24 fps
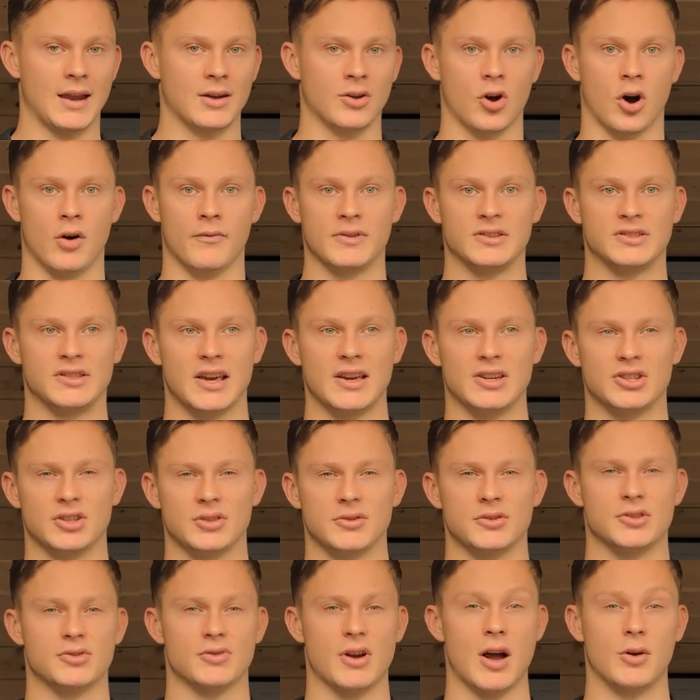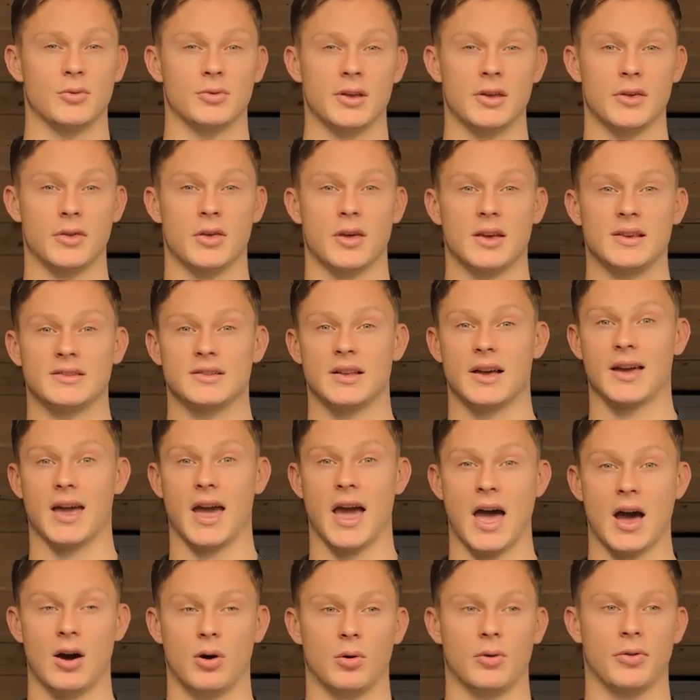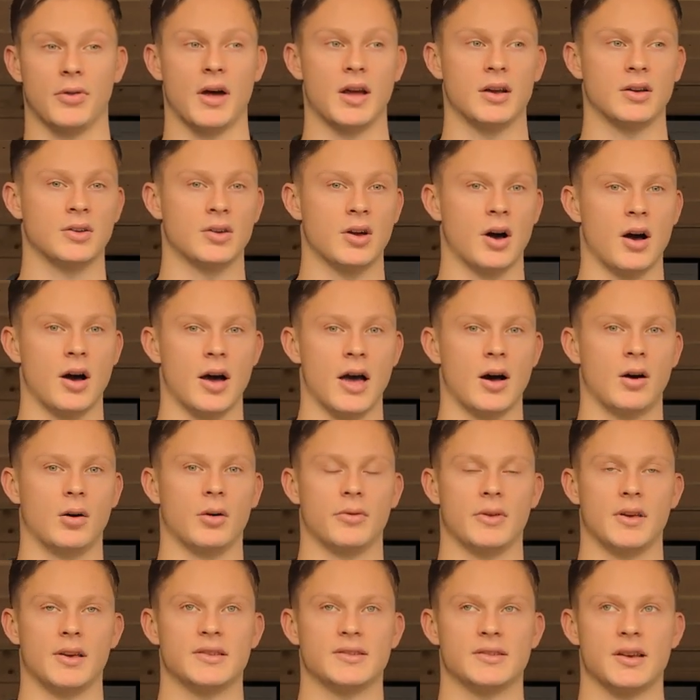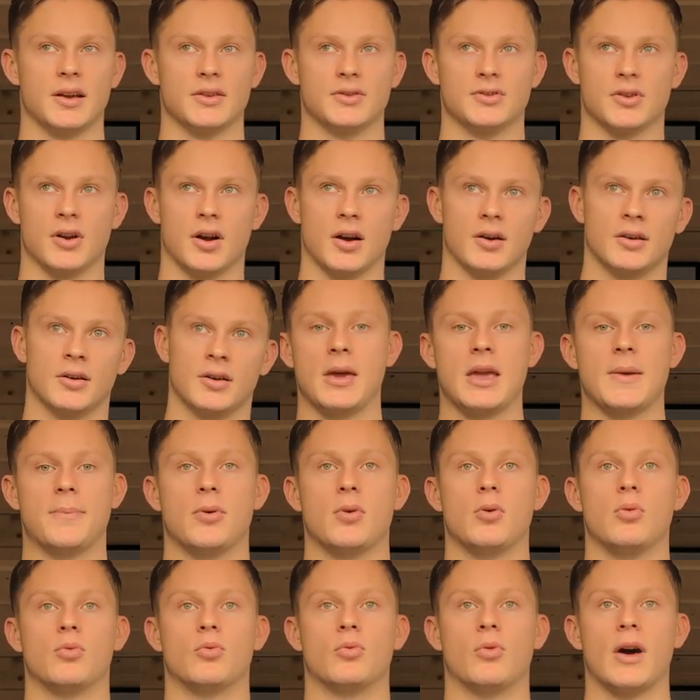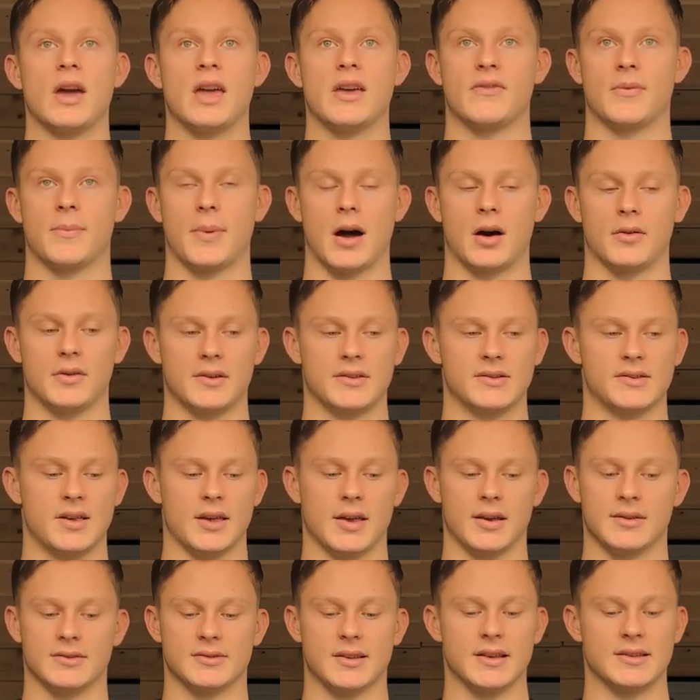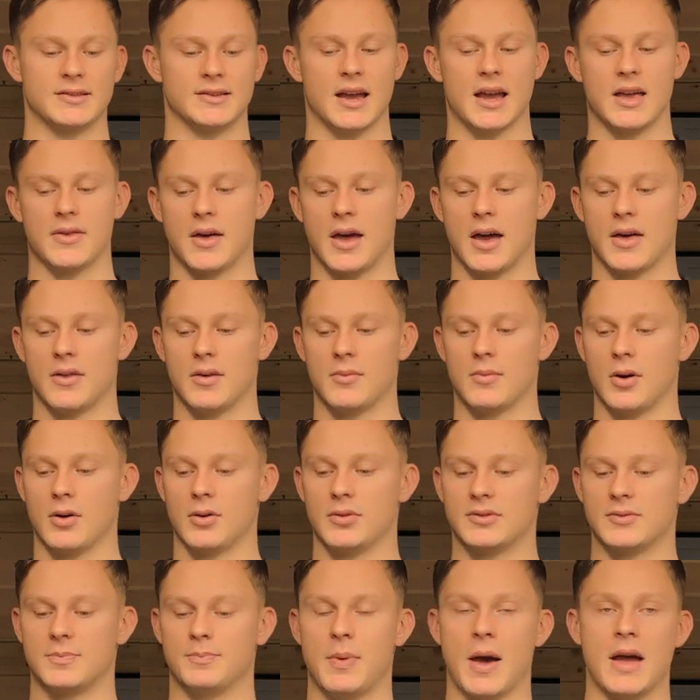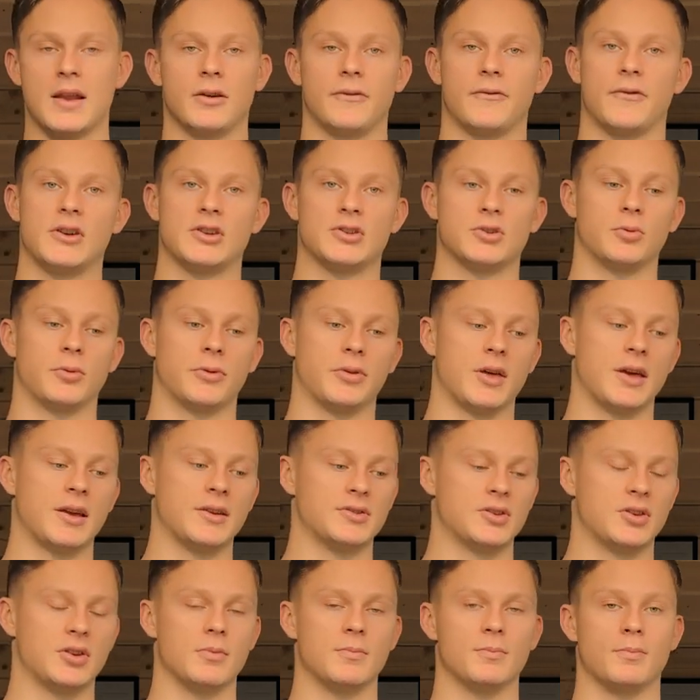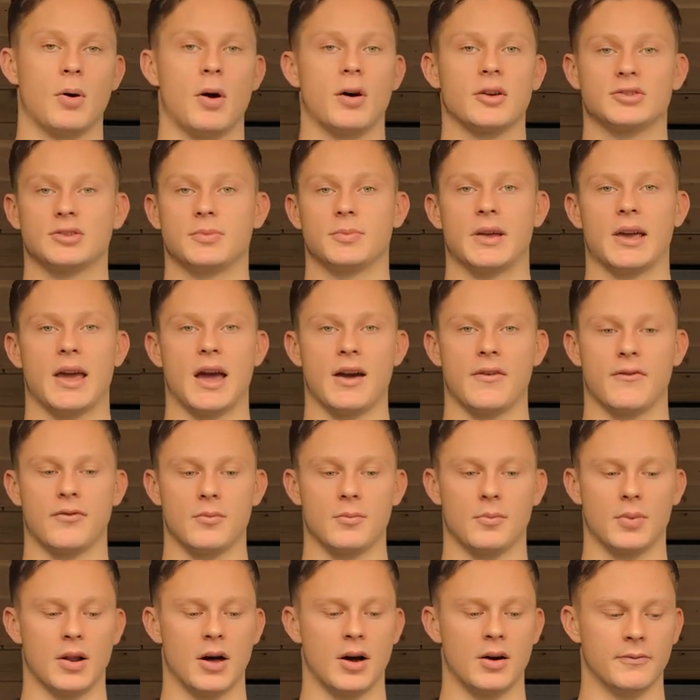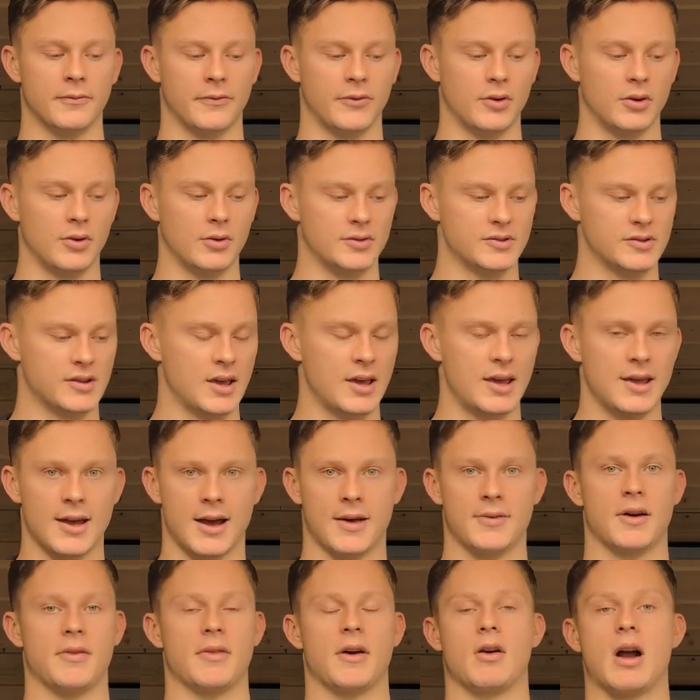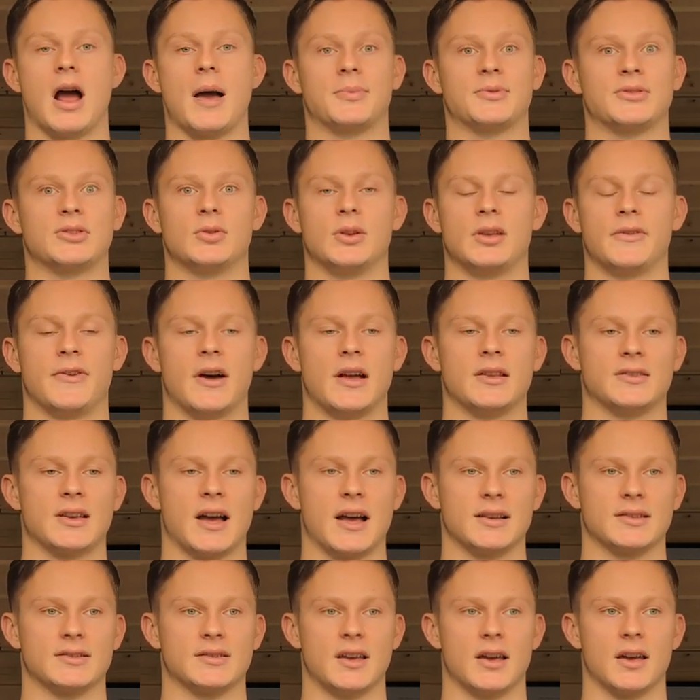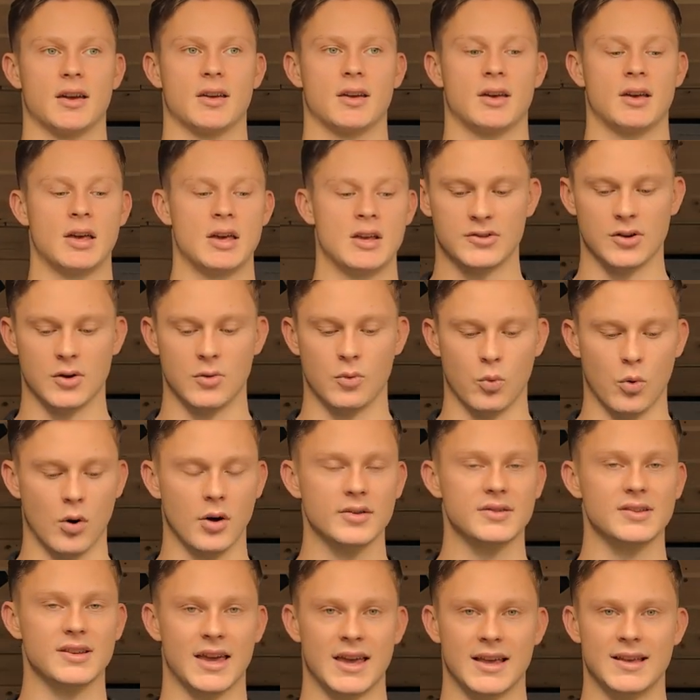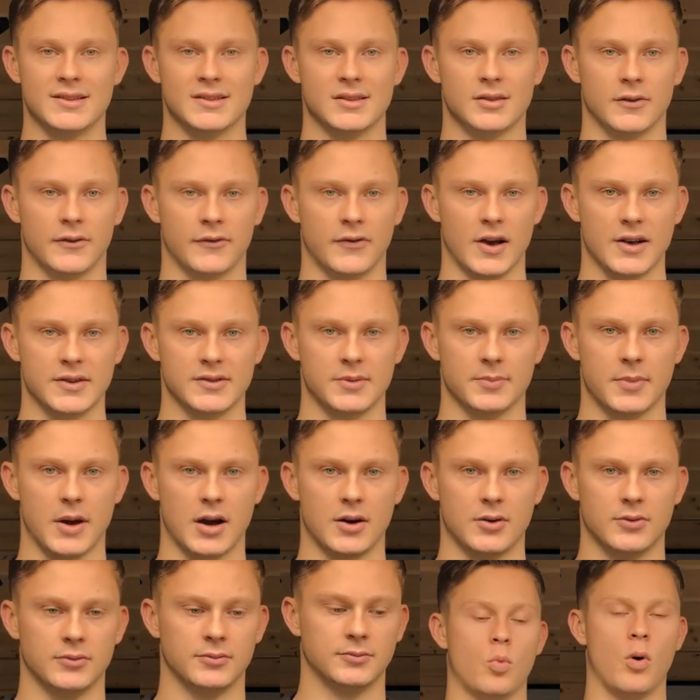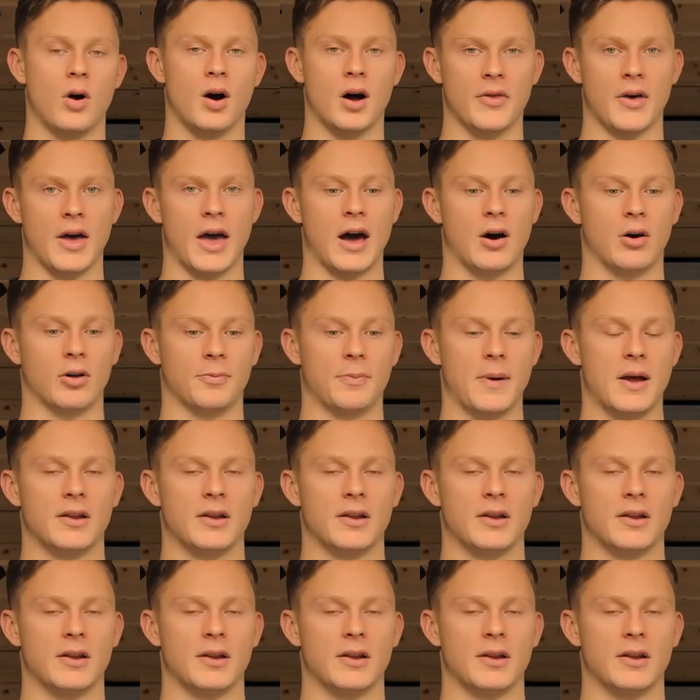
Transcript: in conversations surrounding things like health and gut health, etc. People rave about these things. They say they're the most beneficial things you can possibly get from plant foods and that they're absolutely fantastic. So what is the fuss about? What are the health